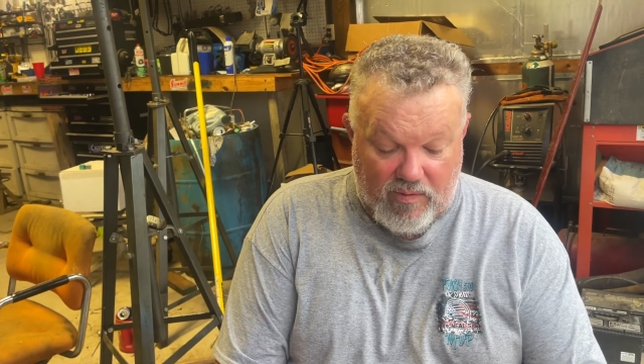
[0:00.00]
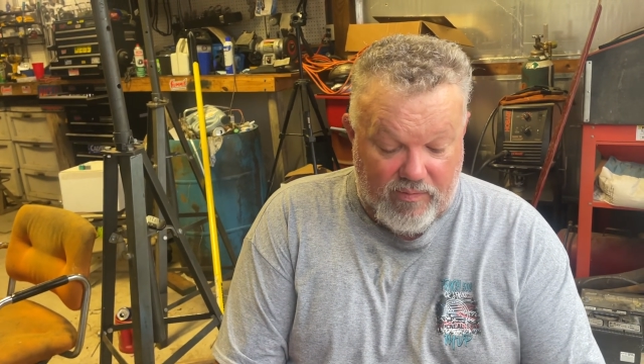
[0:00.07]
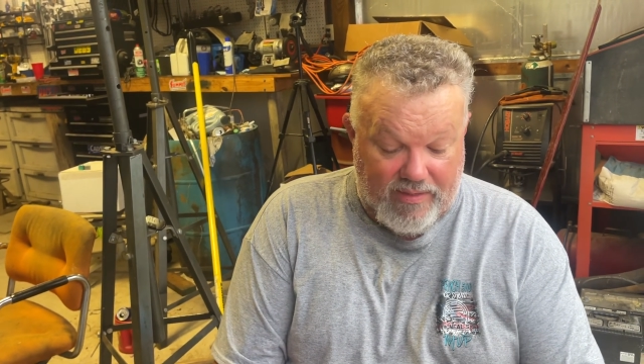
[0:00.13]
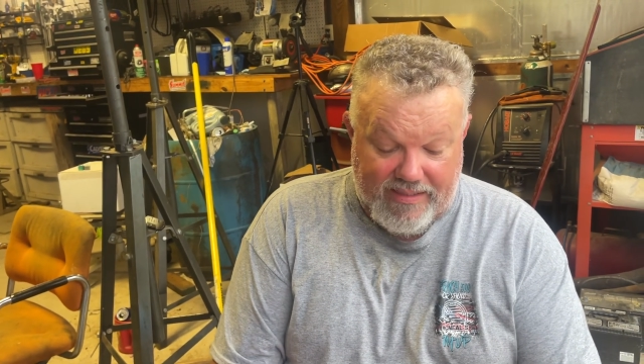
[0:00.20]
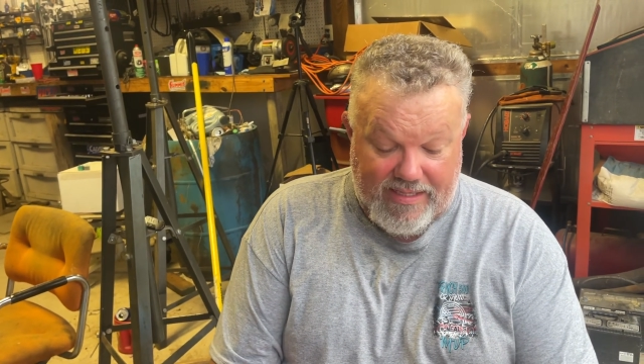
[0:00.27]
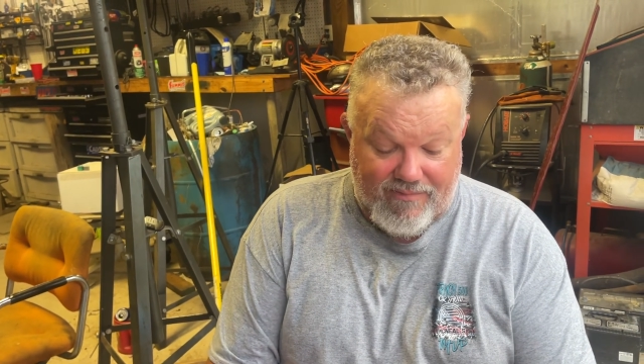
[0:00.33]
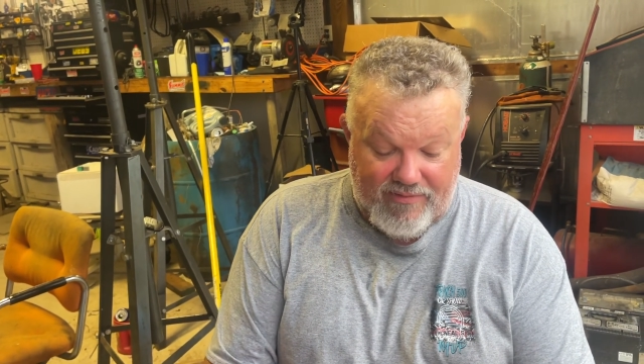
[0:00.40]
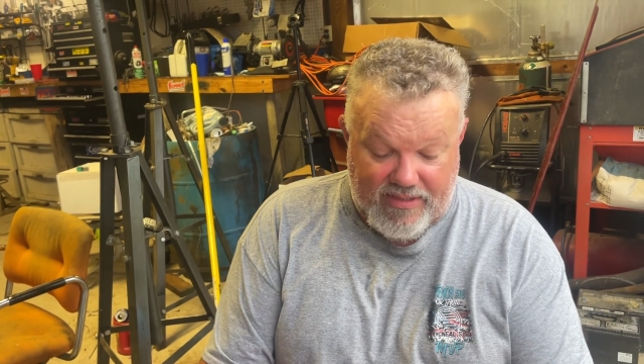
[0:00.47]
I
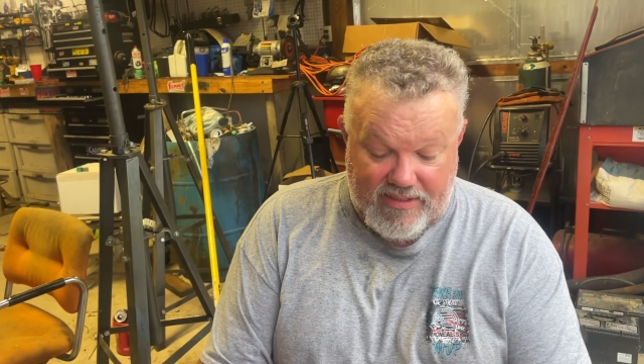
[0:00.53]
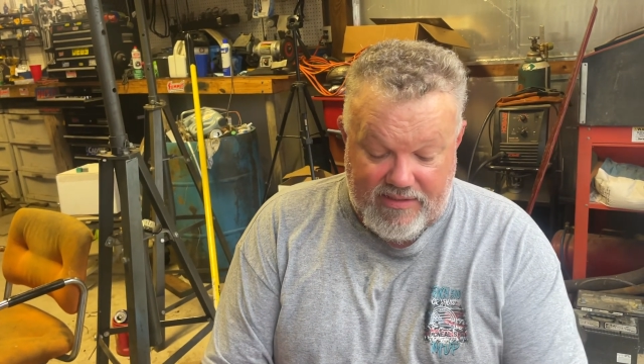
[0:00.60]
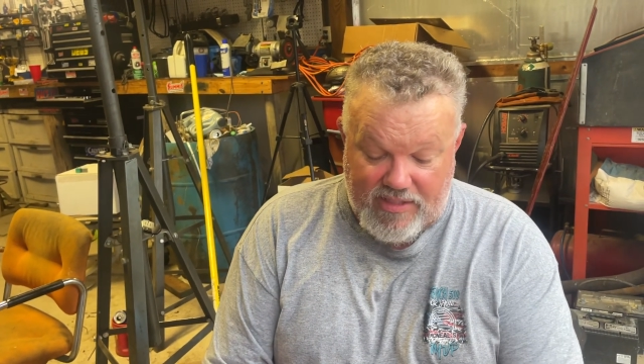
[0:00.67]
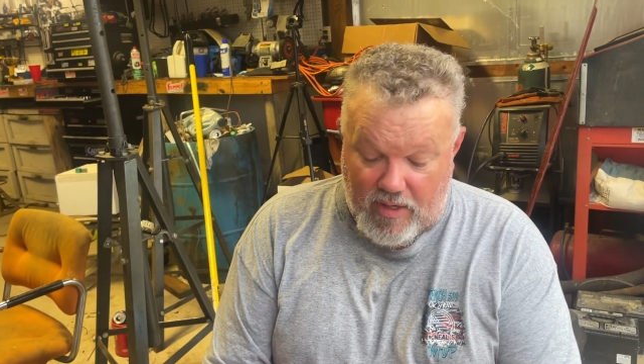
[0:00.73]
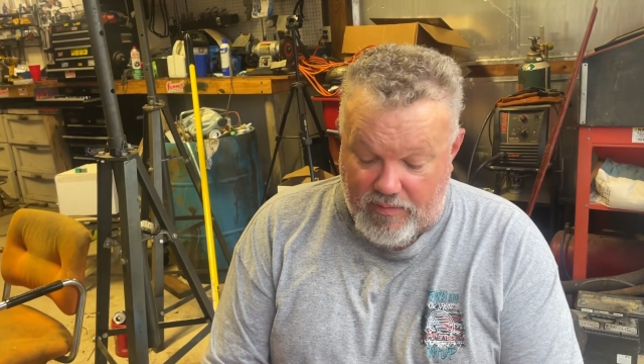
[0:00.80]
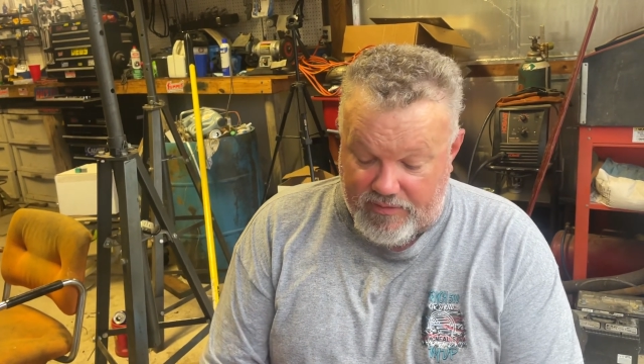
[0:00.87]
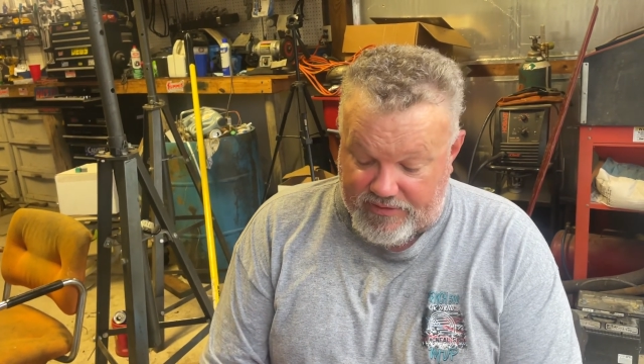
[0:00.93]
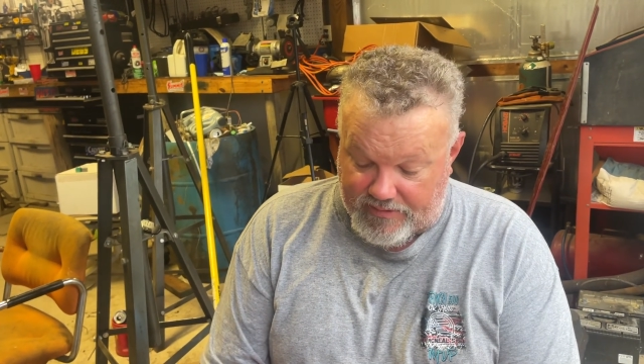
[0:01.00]
never did
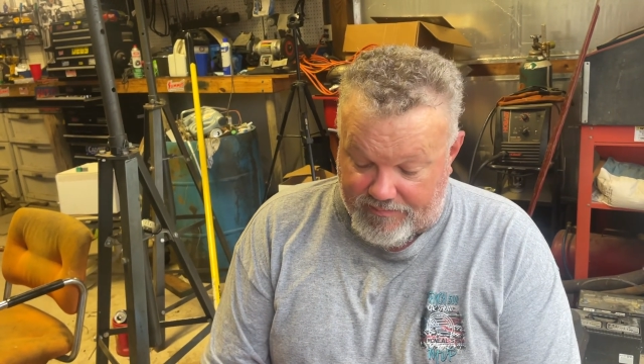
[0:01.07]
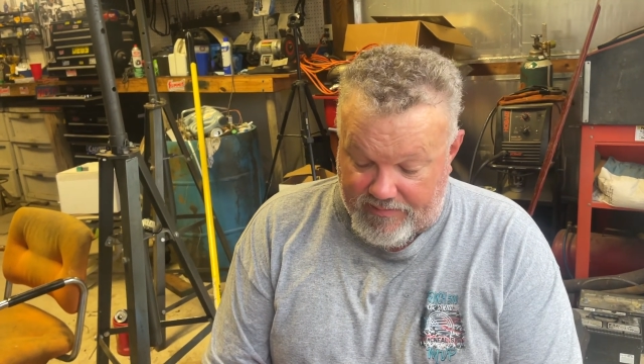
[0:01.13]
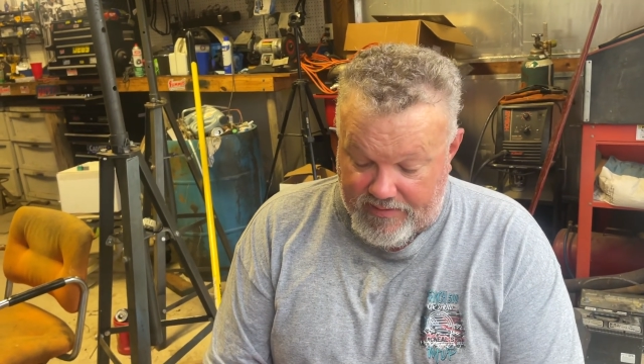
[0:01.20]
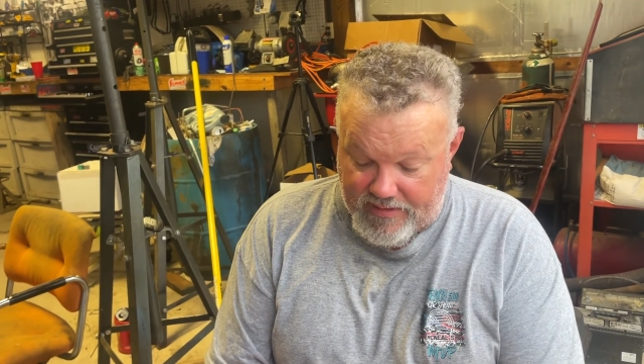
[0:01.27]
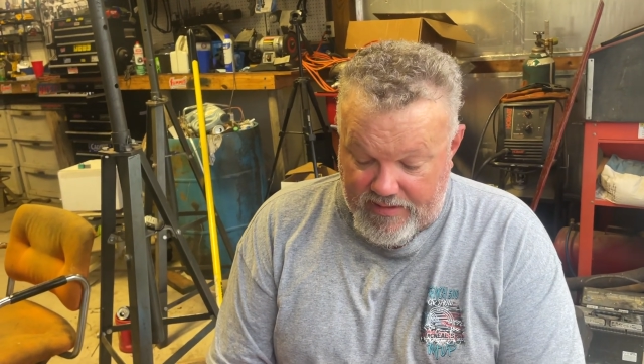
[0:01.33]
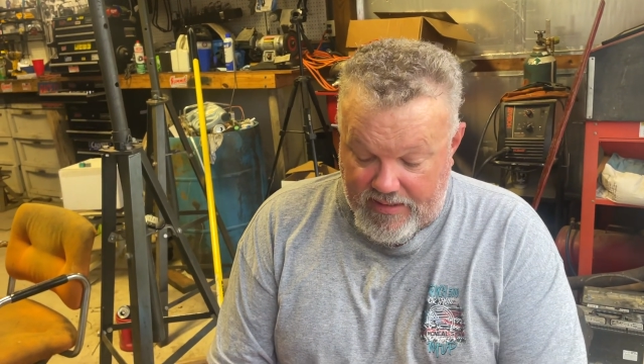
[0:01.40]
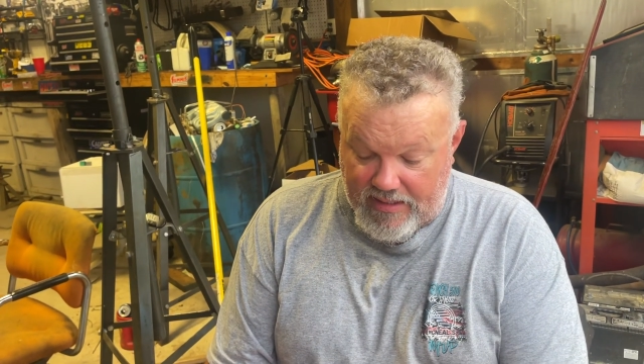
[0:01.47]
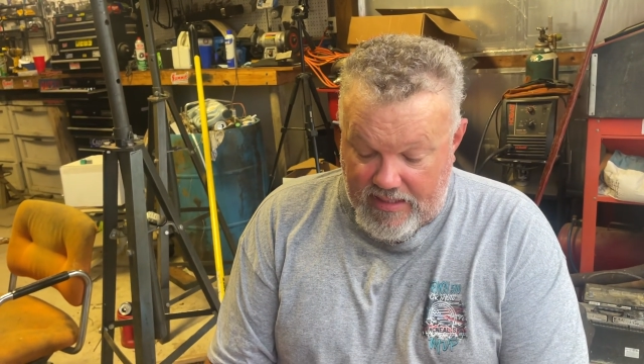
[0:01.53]
notice them.
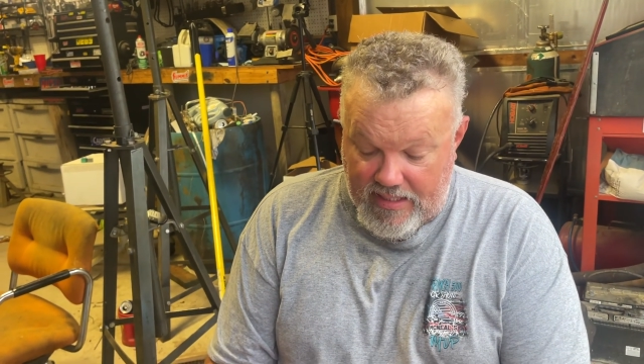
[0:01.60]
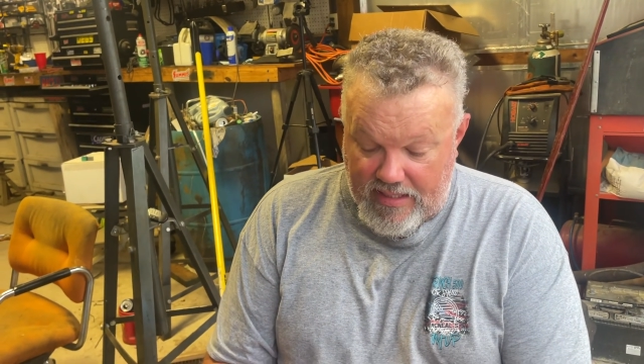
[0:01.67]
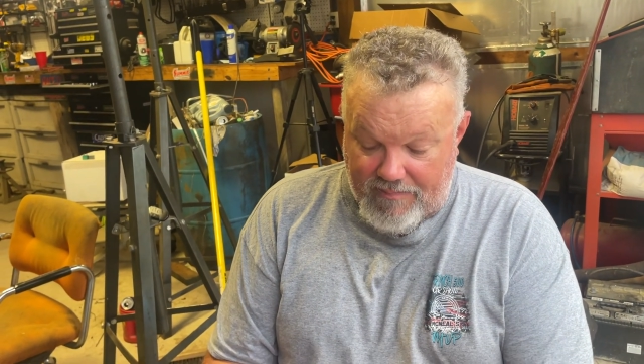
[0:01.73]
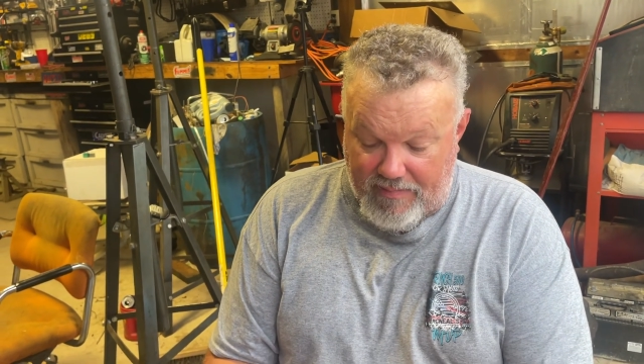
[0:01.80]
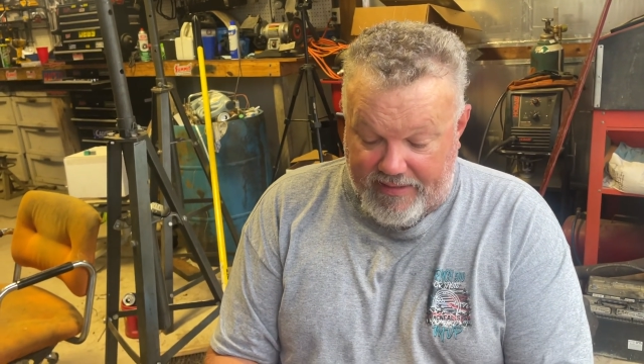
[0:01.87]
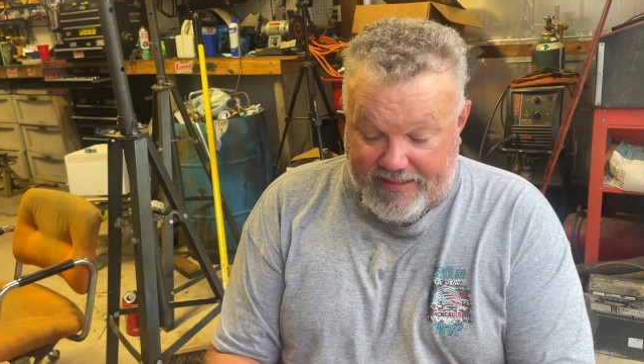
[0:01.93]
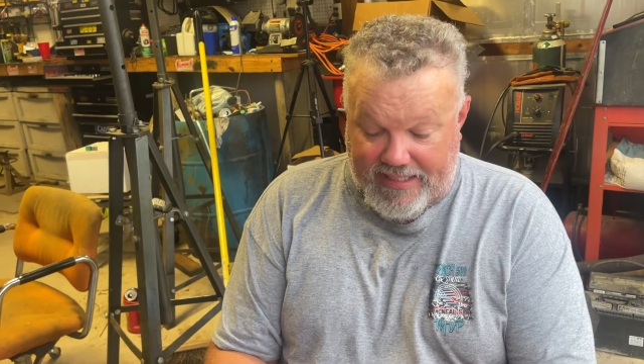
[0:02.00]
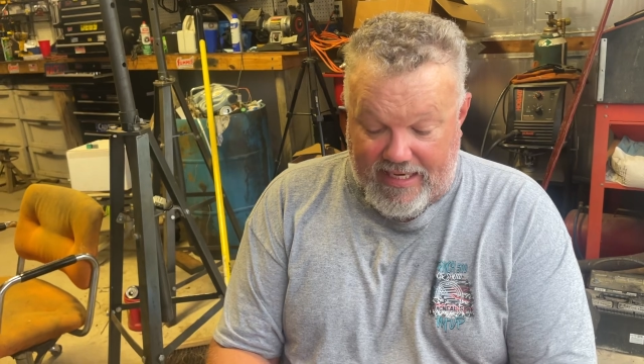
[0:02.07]

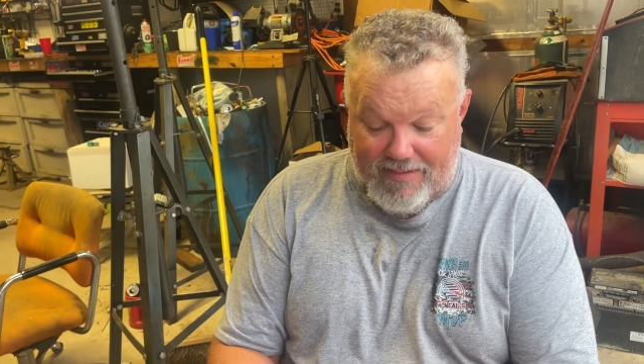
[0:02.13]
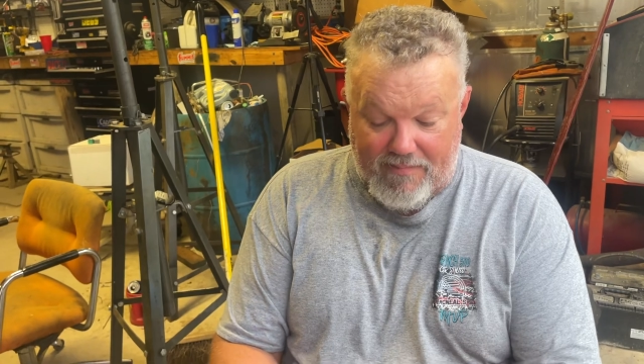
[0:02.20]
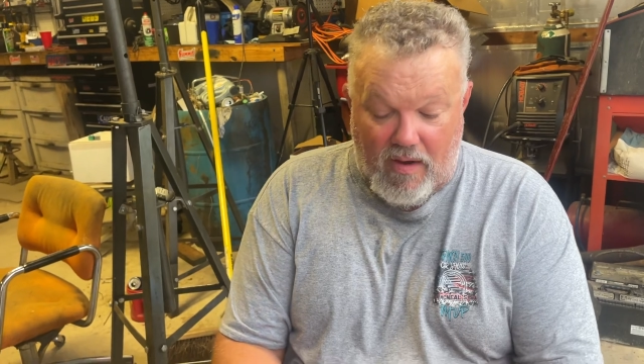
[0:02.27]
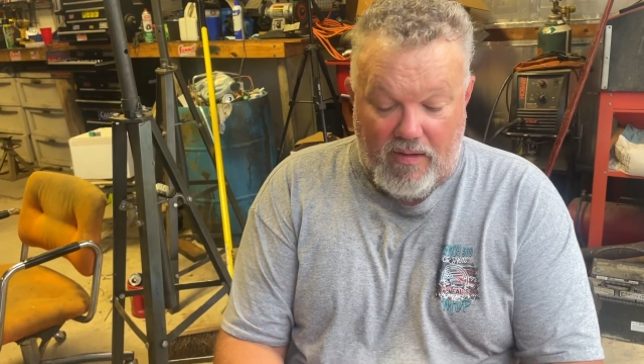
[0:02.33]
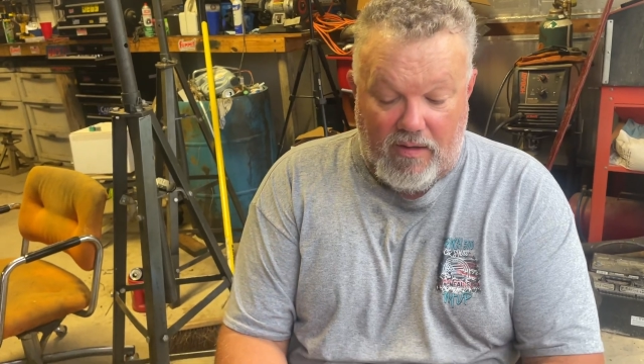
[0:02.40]
But they got them on